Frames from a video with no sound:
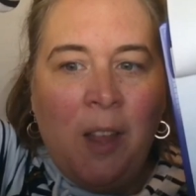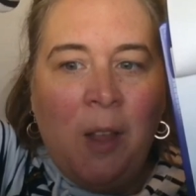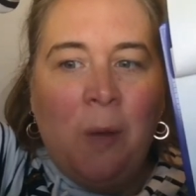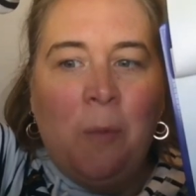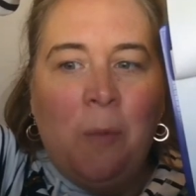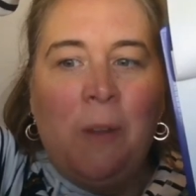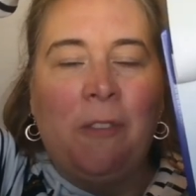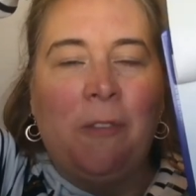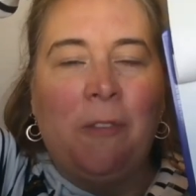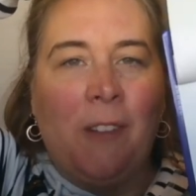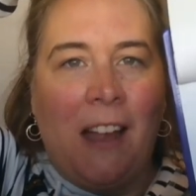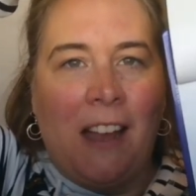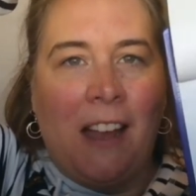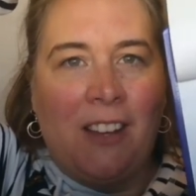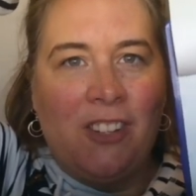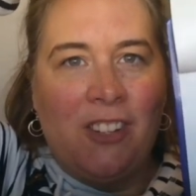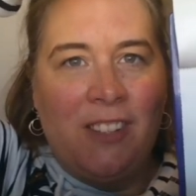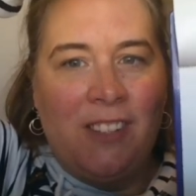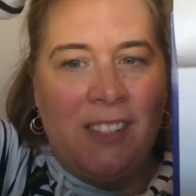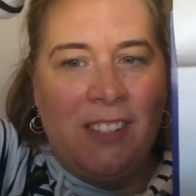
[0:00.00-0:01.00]
with
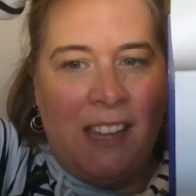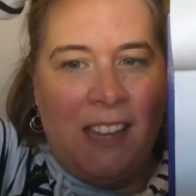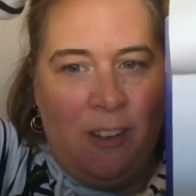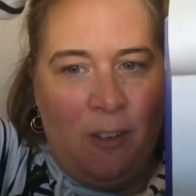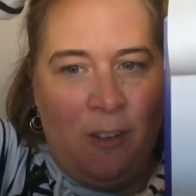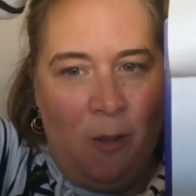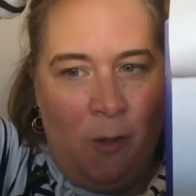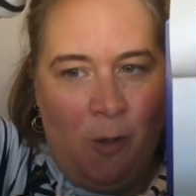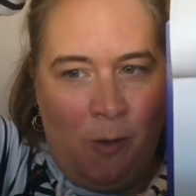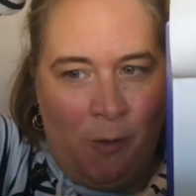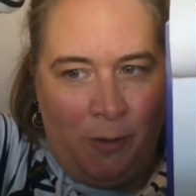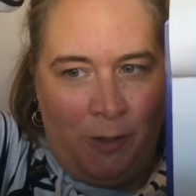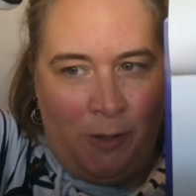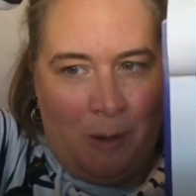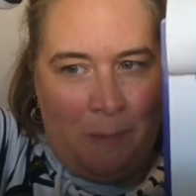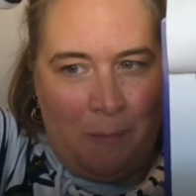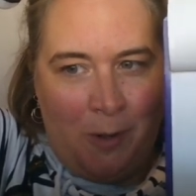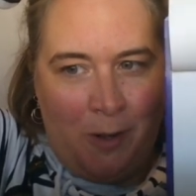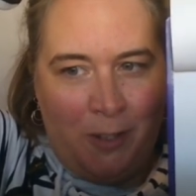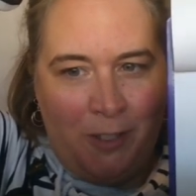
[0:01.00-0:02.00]
fractions and whole
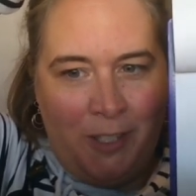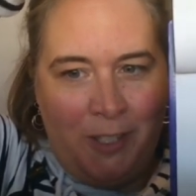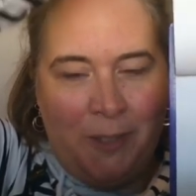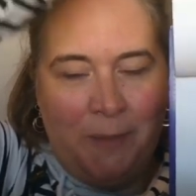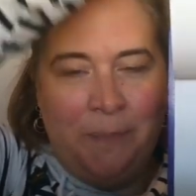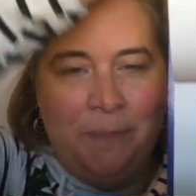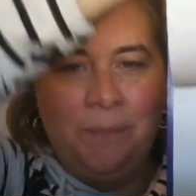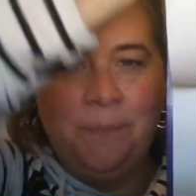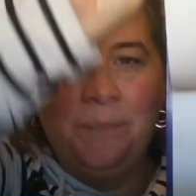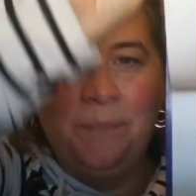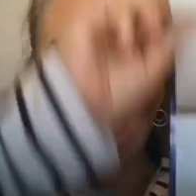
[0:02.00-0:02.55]
numbers.